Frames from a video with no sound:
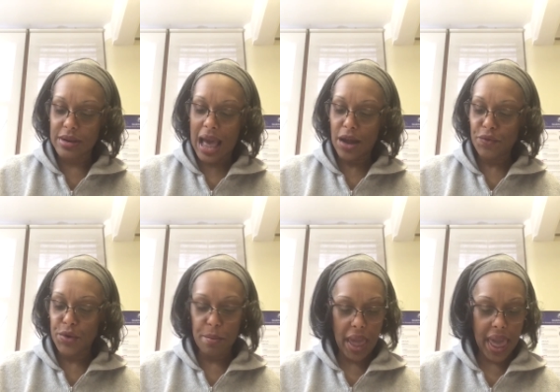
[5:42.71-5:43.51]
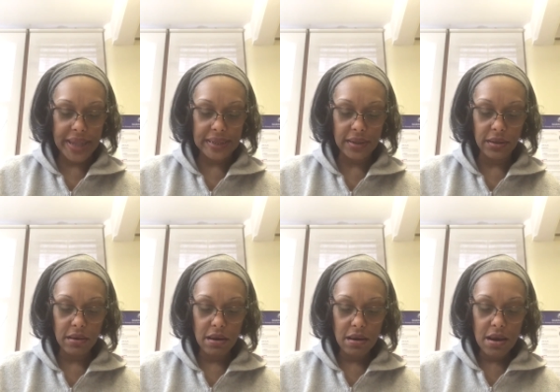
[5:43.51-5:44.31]
out of your pants.
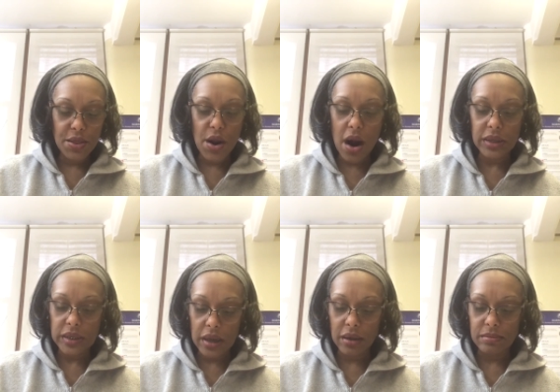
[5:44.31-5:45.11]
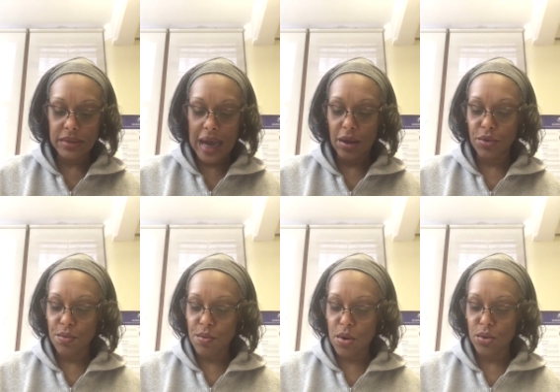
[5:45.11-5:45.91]
There are some down the
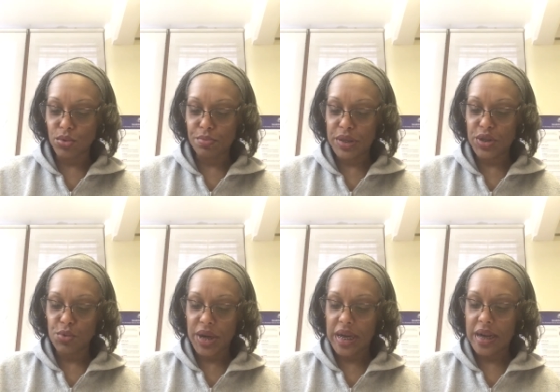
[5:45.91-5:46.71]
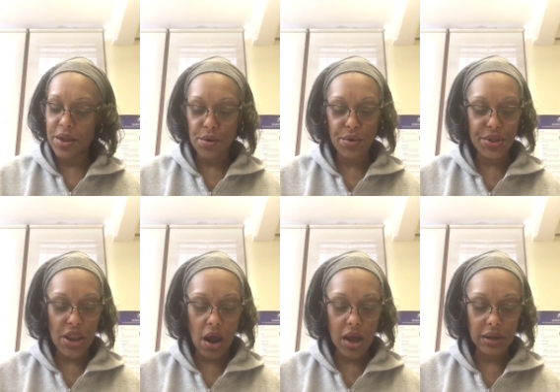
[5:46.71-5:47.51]
road between hither and
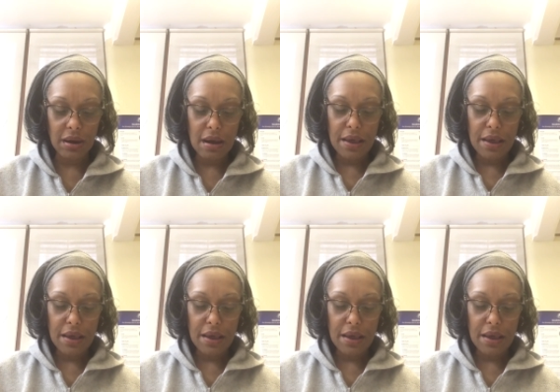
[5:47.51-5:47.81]
yon